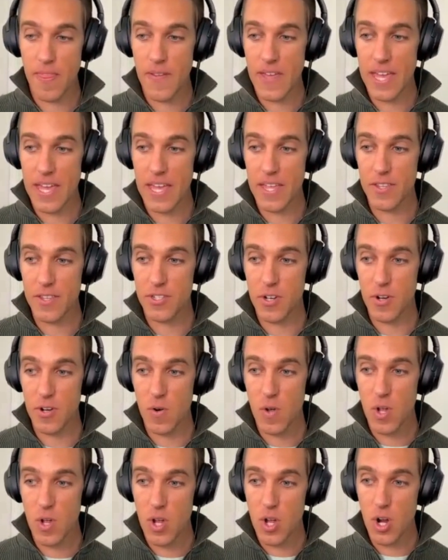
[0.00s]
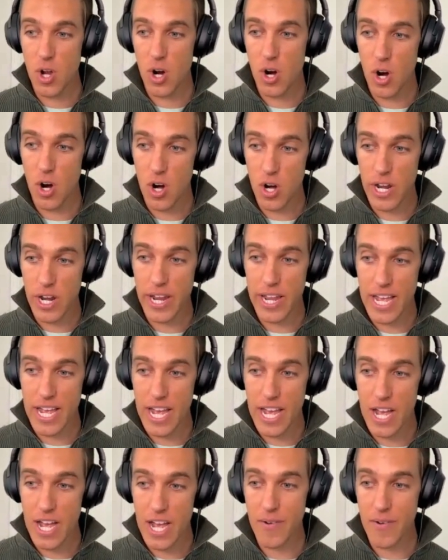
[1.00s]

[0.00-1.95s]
And so our cacao